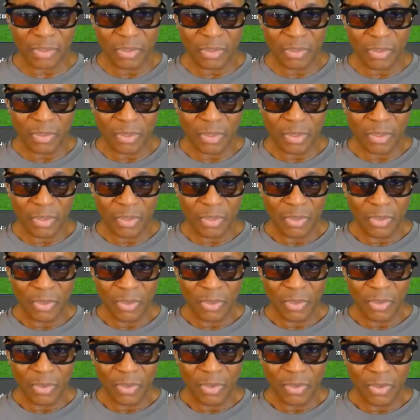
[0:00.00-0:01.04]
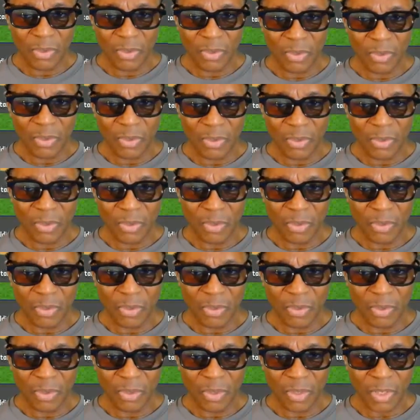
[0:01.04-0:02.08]

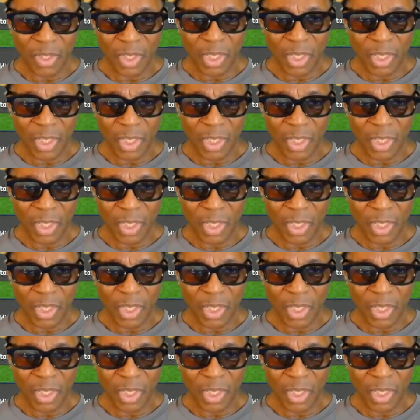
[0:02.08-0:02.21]
Nobody speaks.